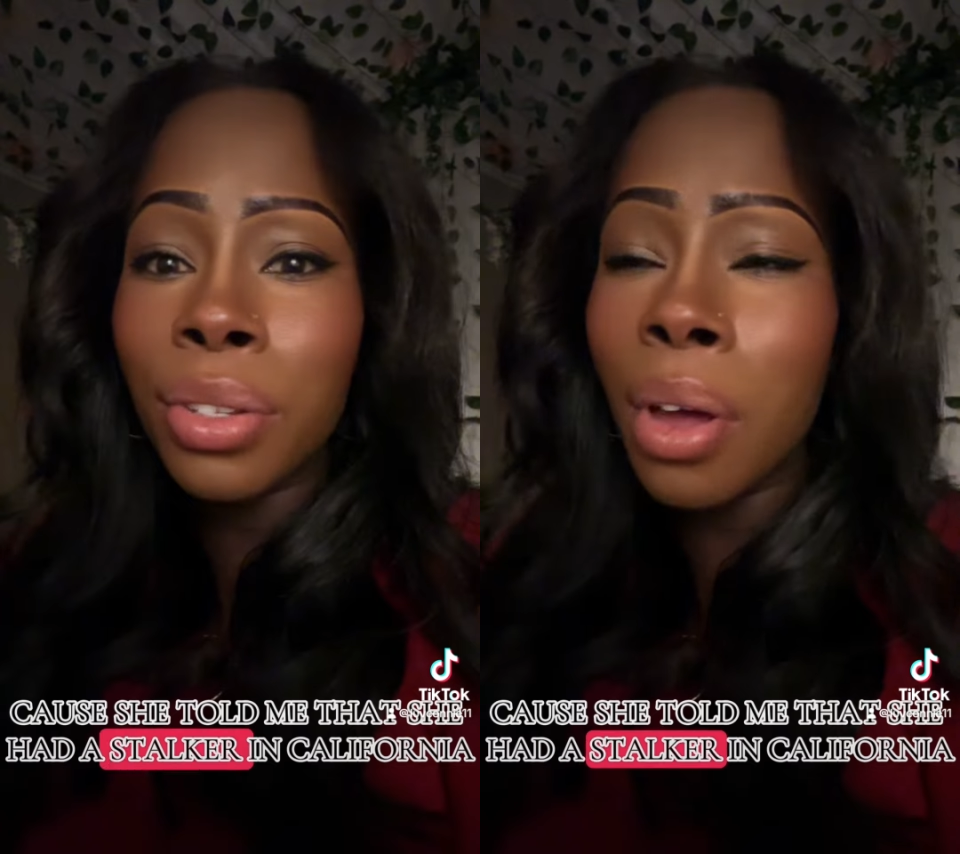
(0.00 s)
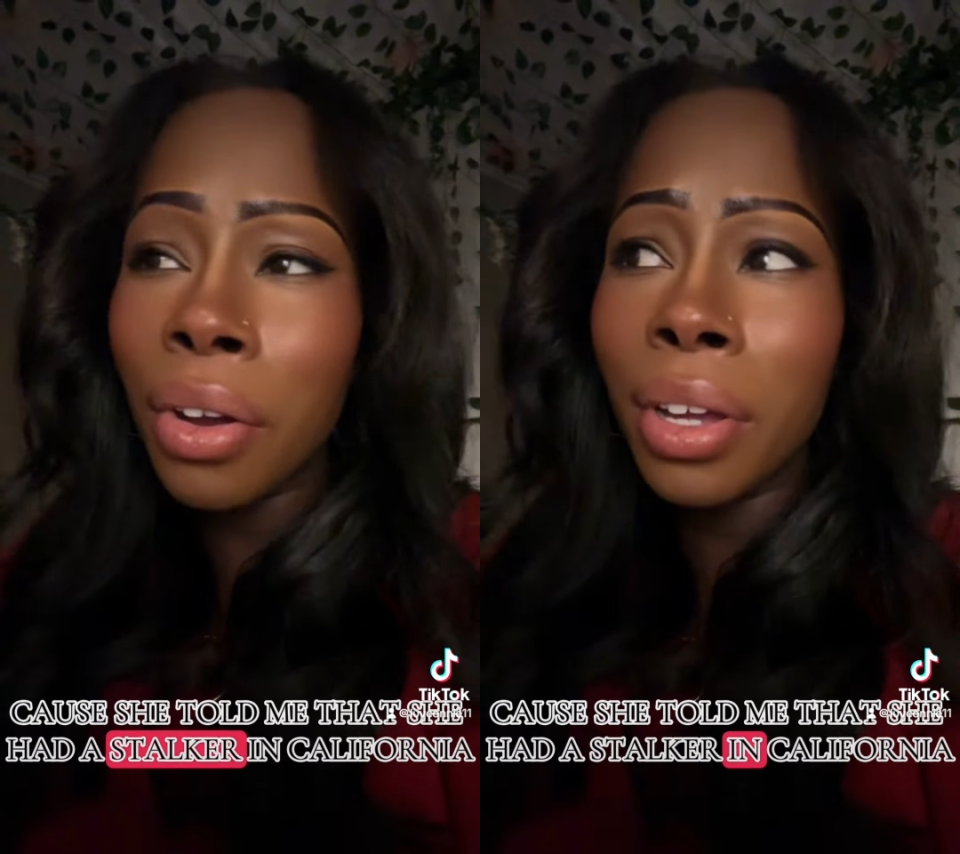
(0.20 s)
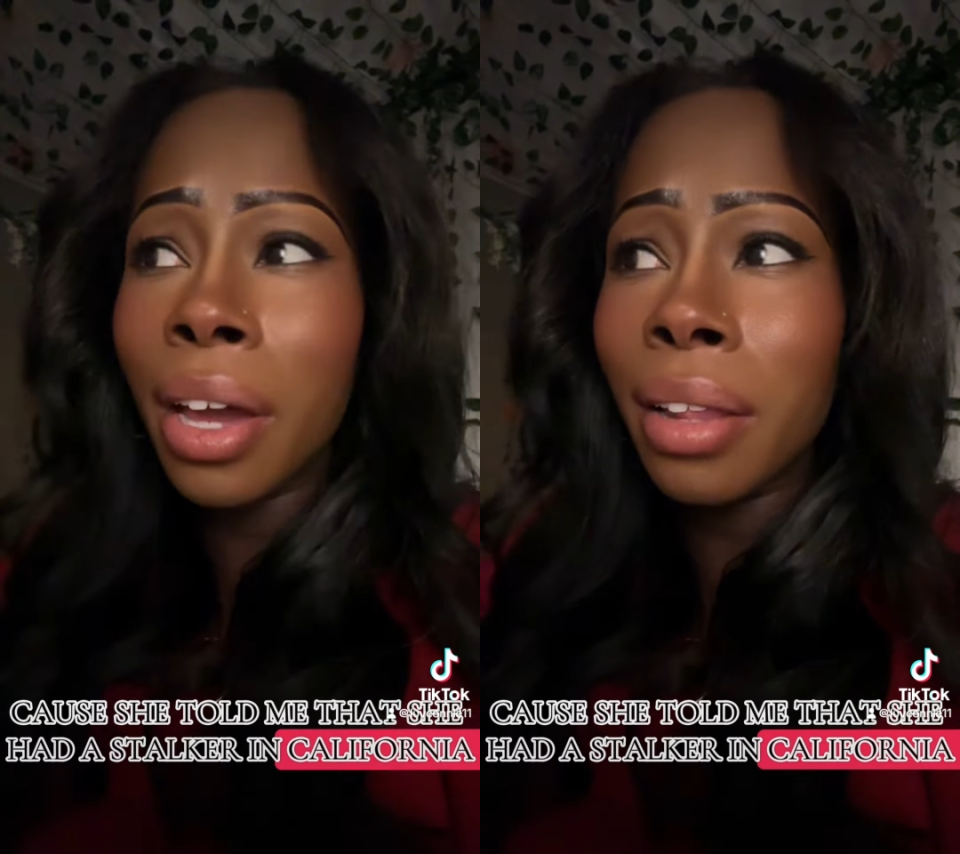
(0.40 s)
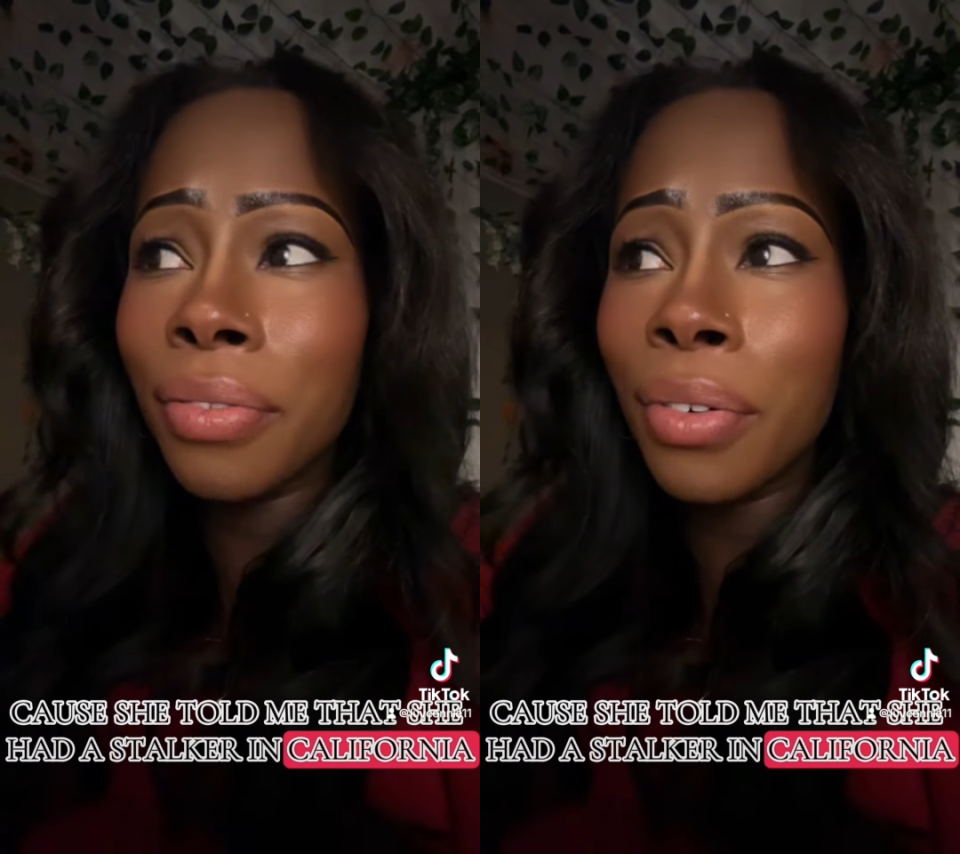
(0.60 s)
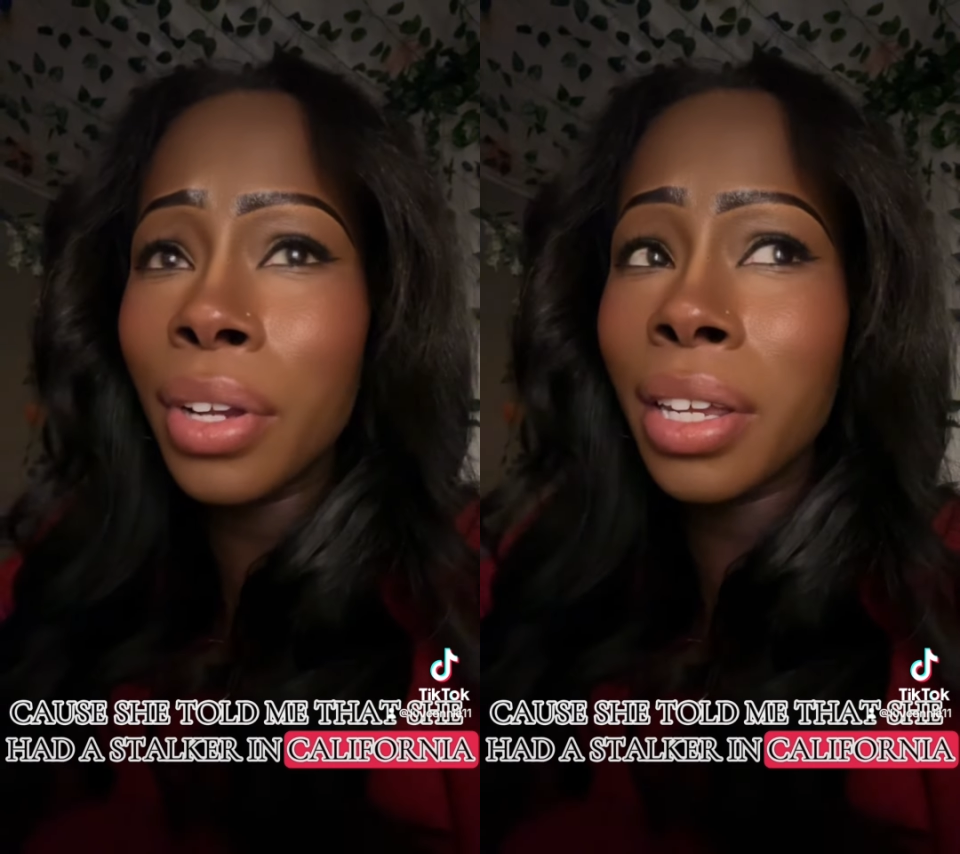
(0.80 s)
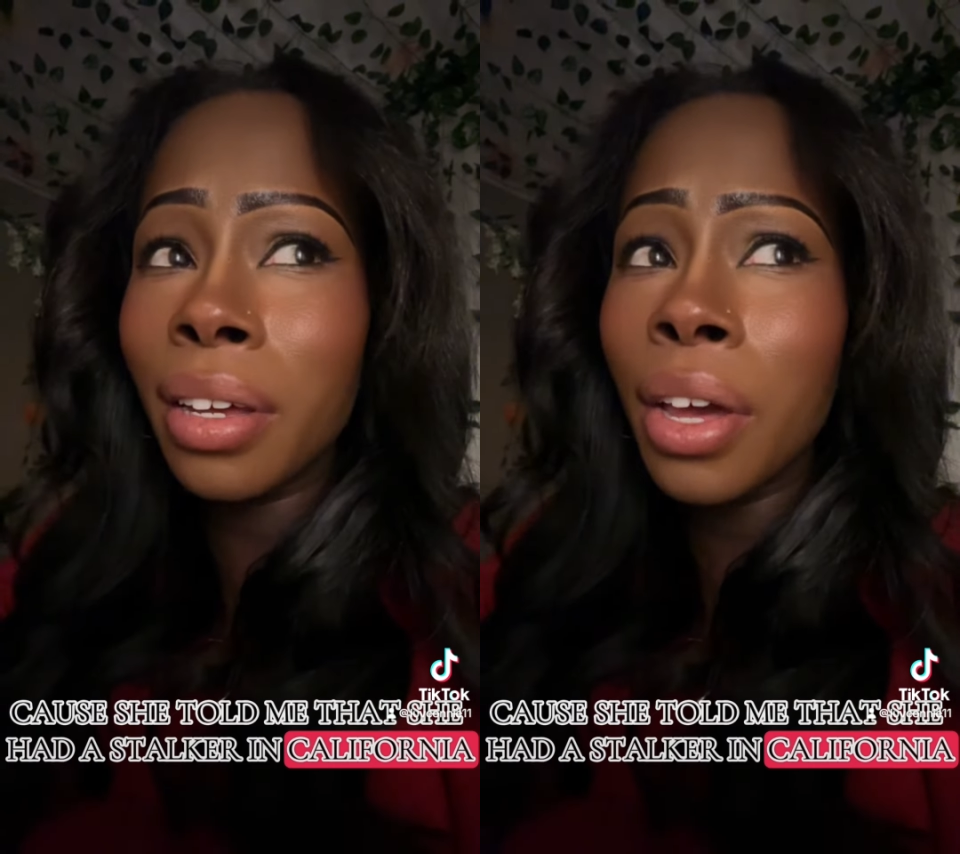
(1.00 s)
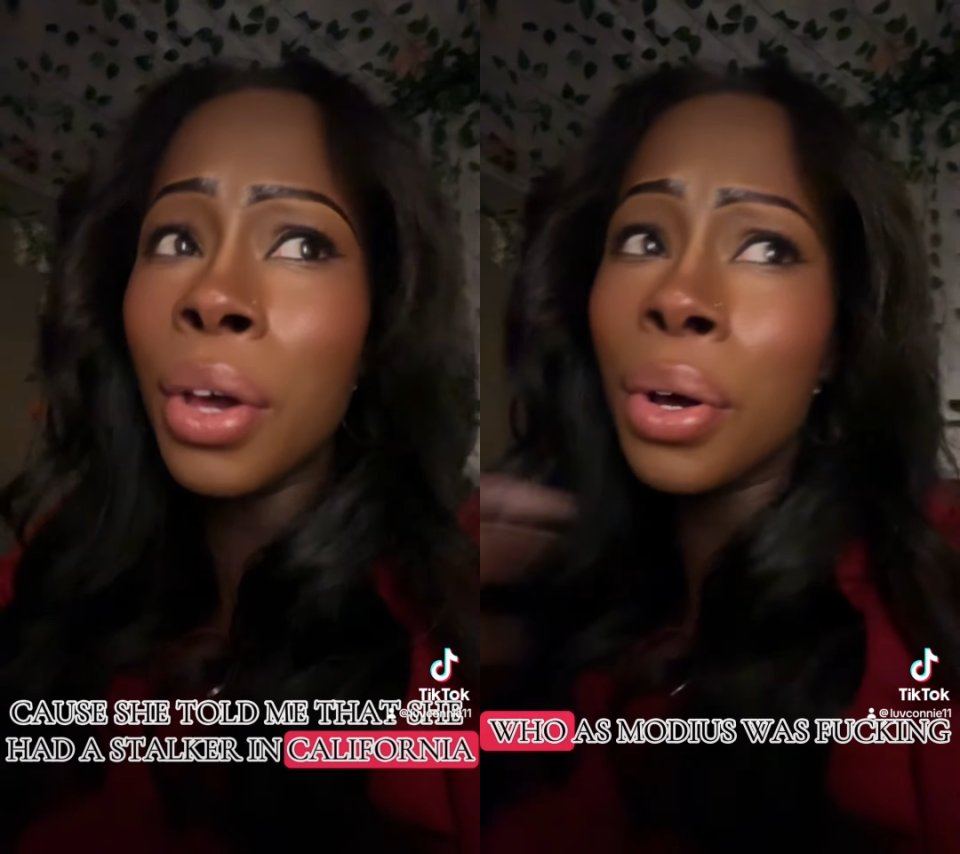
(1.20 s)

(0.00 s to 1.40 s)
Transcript: a stalker in California